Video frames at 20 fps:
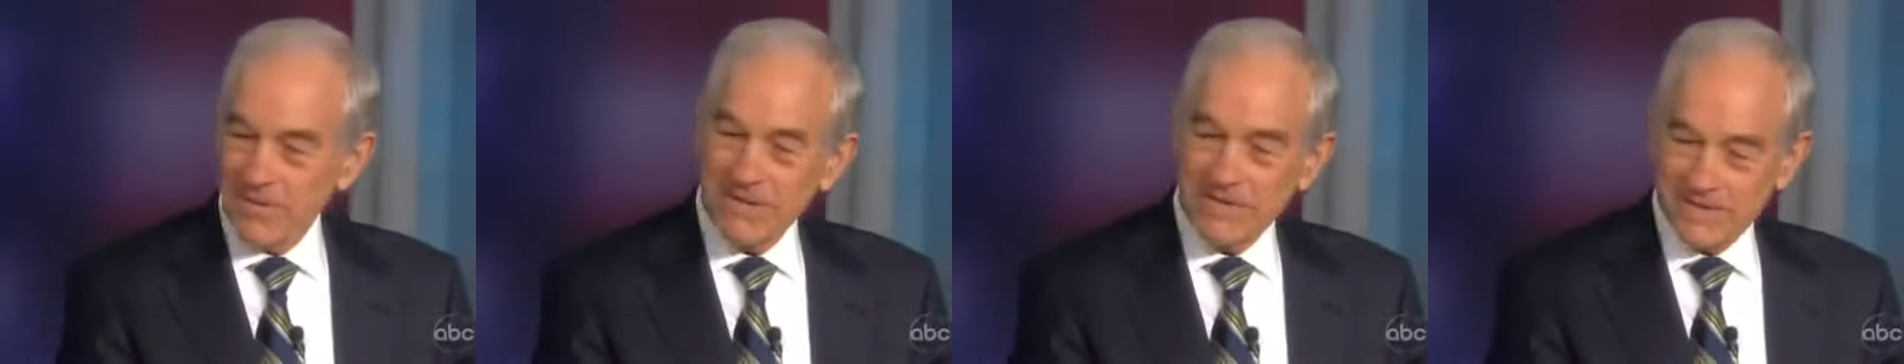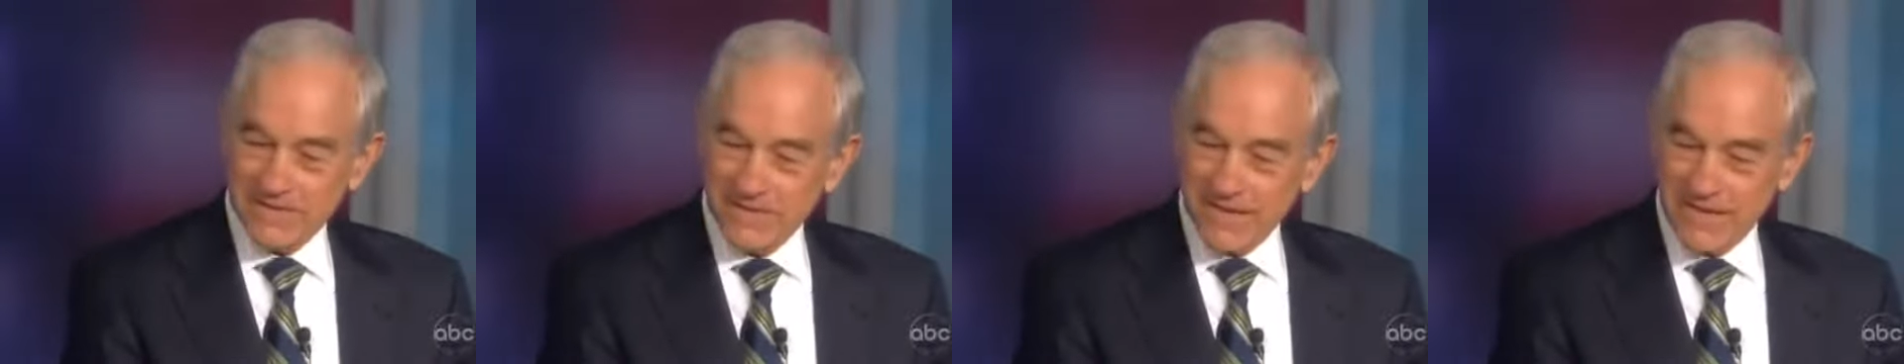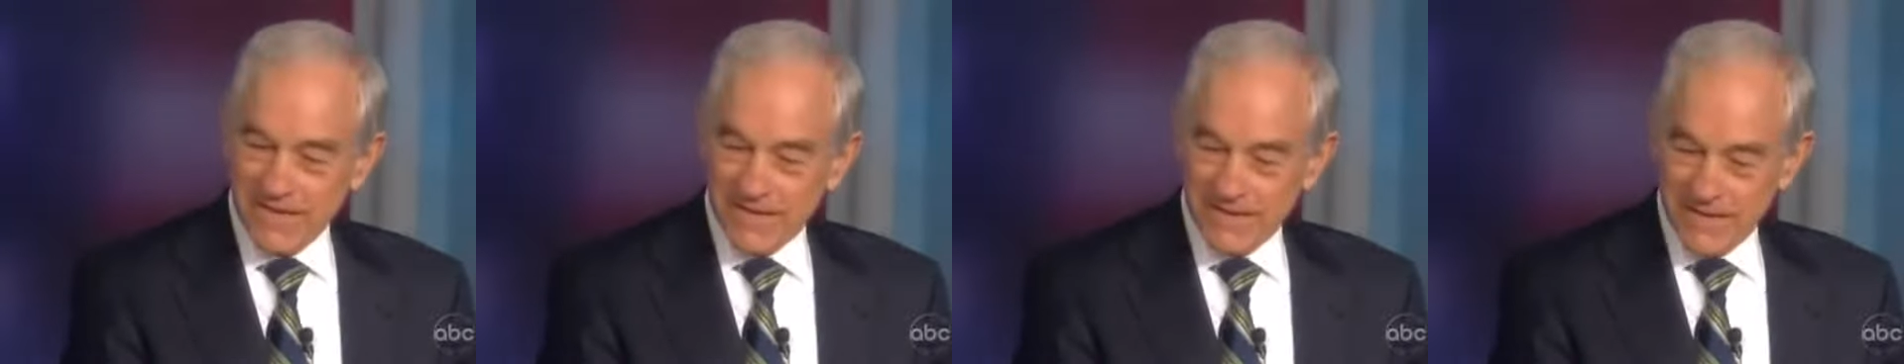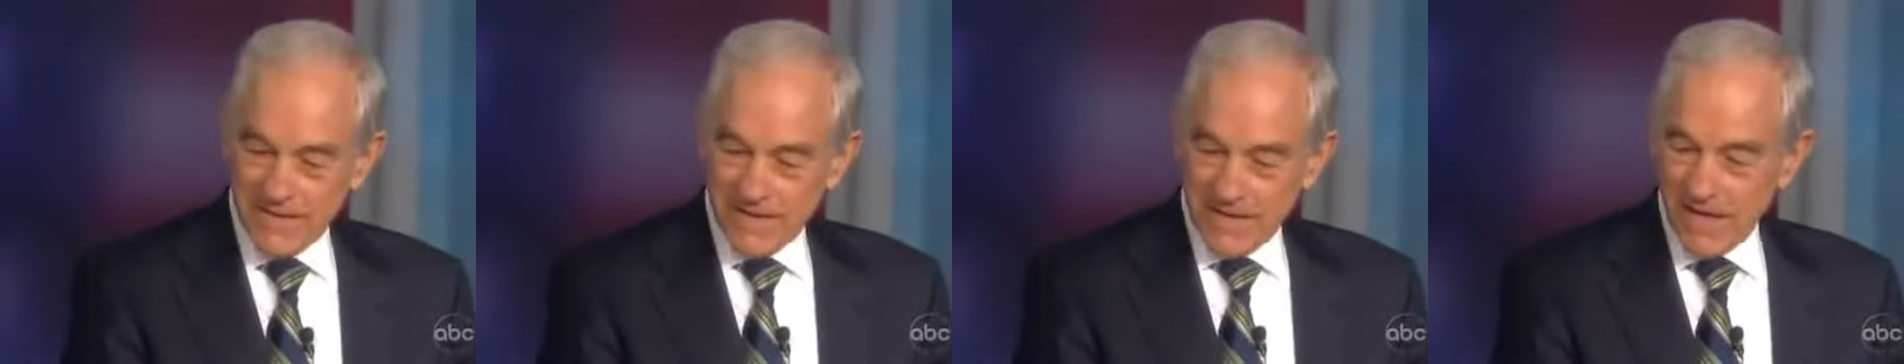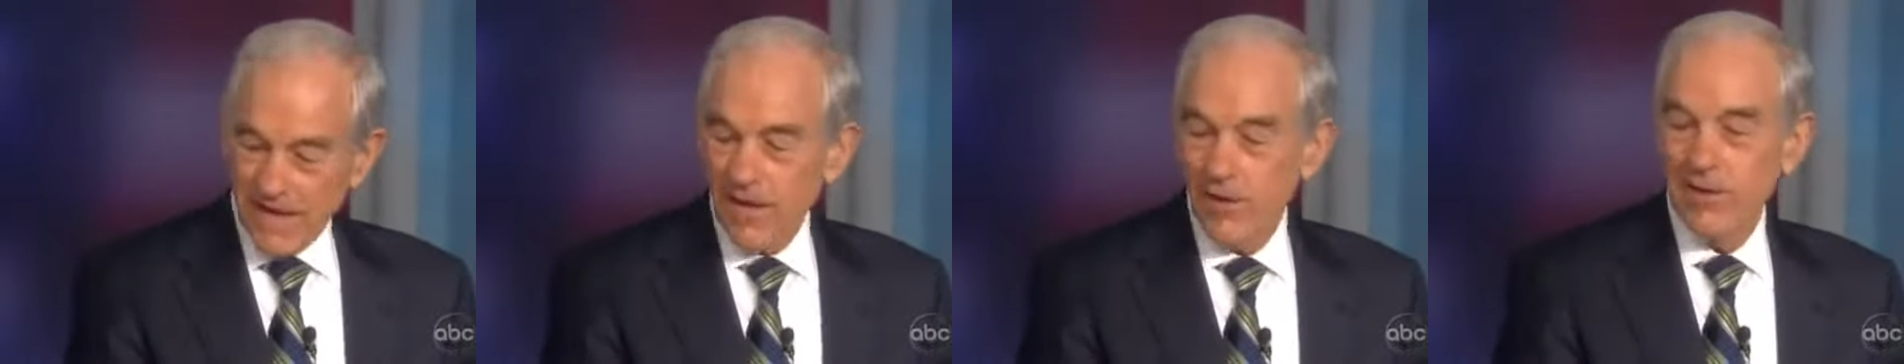but
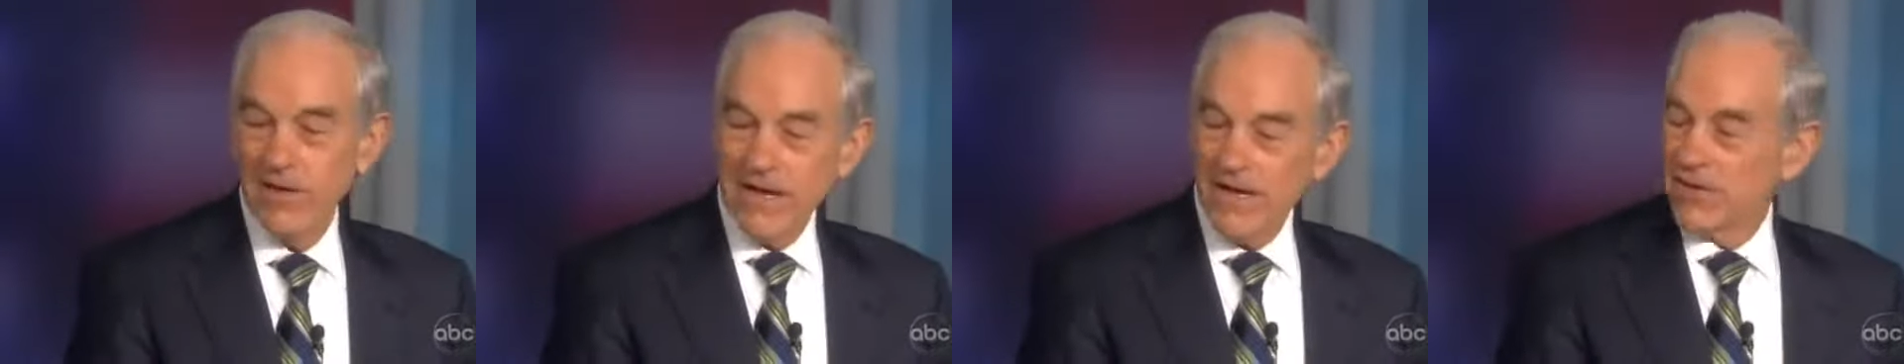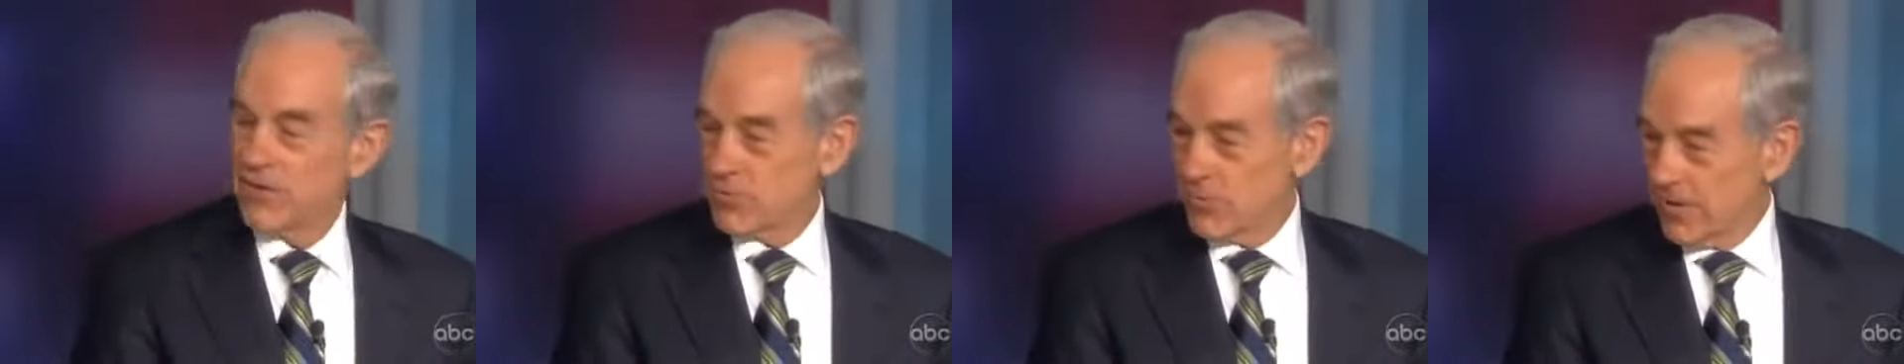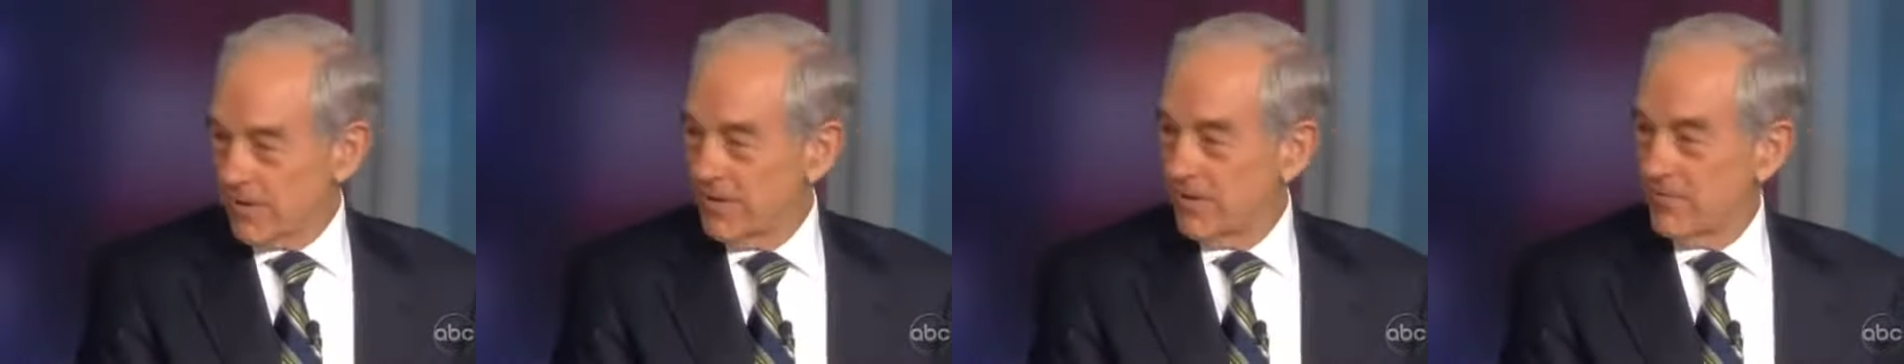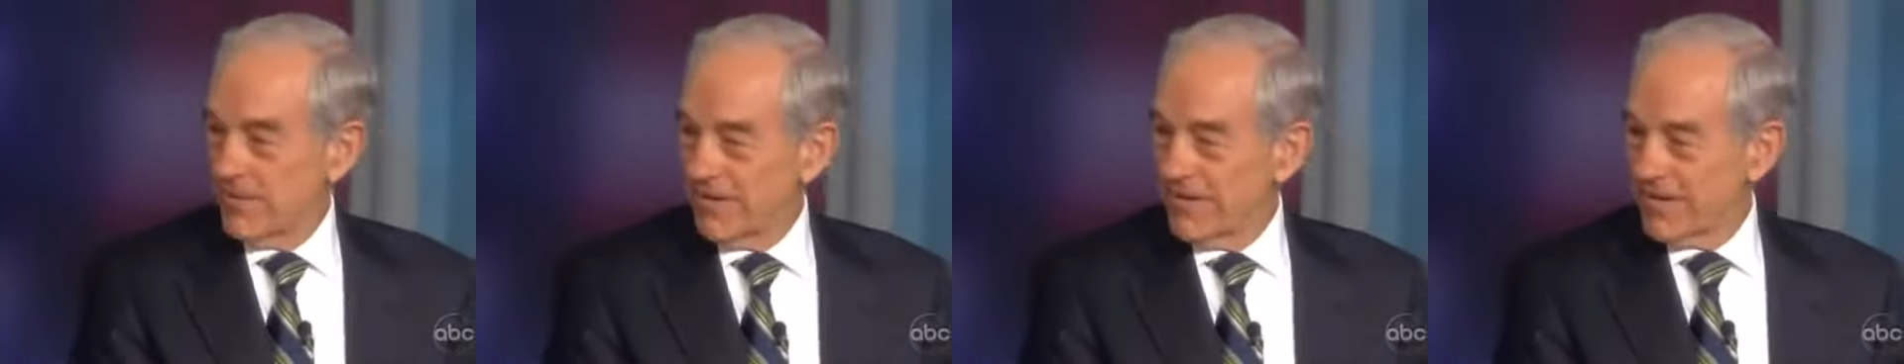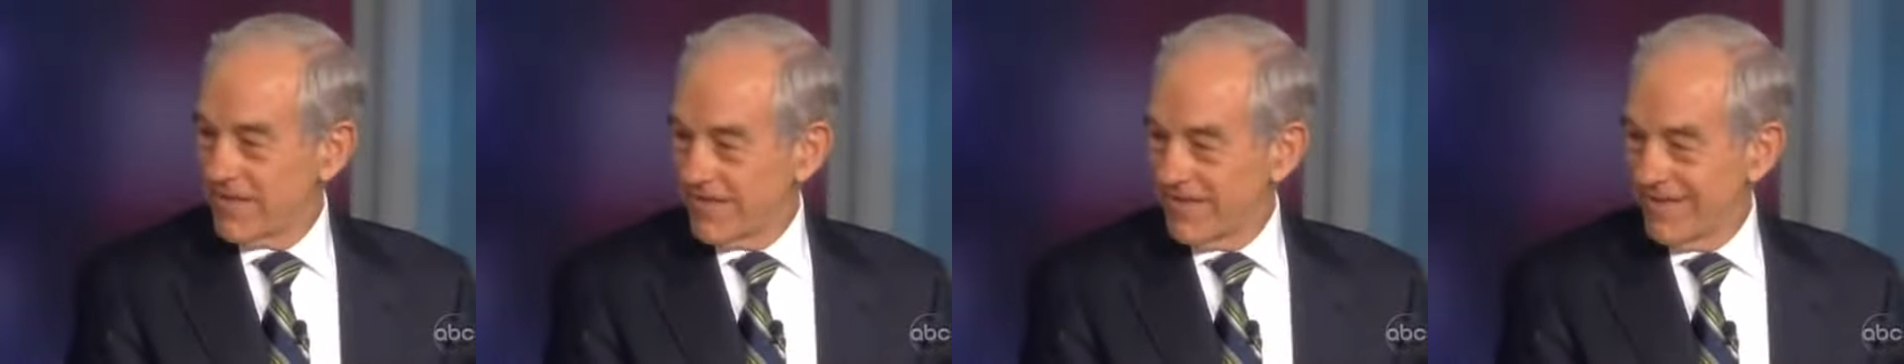I'll announce within a
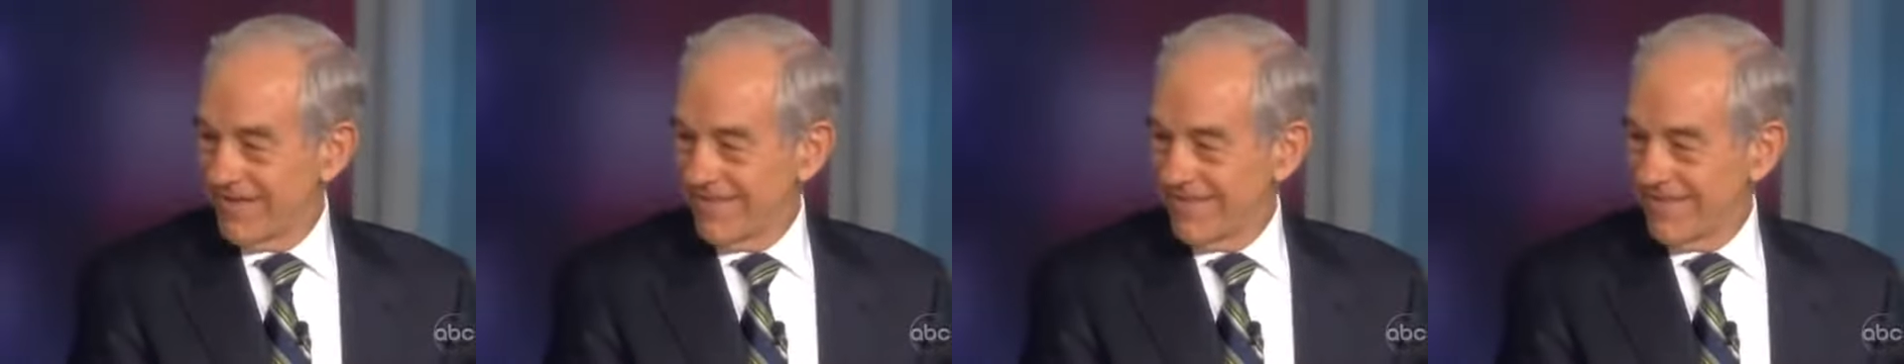month.